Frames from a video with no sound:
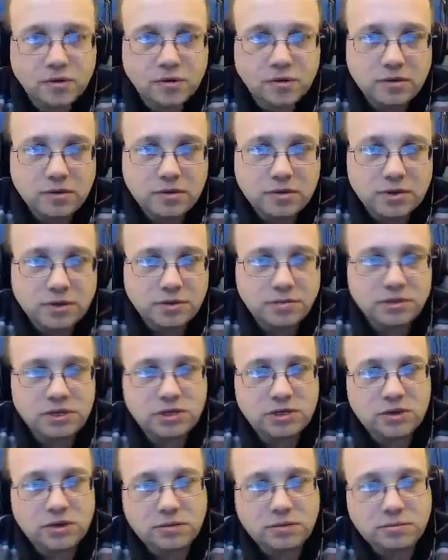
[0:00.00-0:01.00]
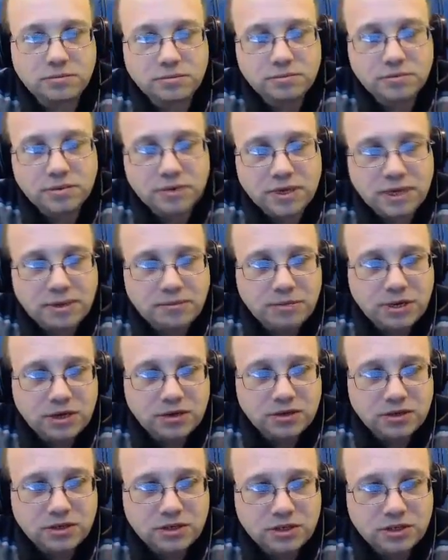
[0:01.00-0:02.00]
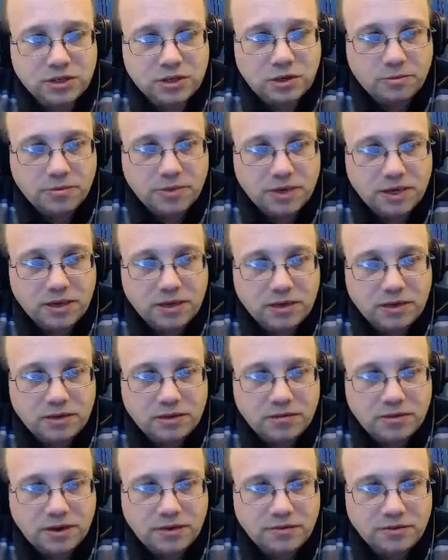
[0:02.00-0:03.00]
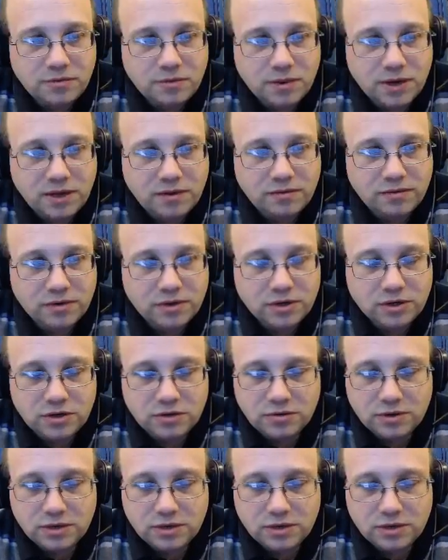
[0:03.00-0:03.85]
So we stop, and because it's a stop here, you do have to wait for it to do its